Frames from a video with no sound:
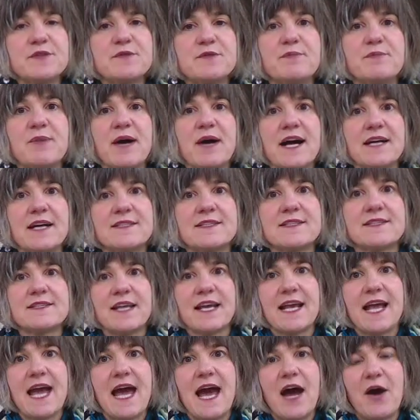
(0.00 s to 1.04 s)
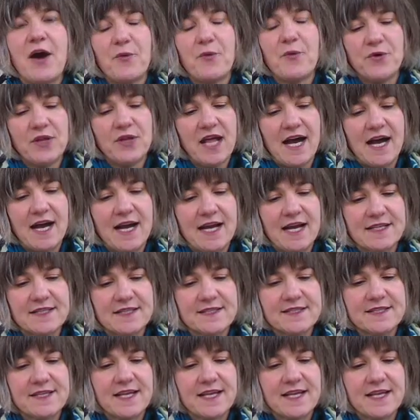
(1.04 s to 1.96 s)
spots like owl eyes.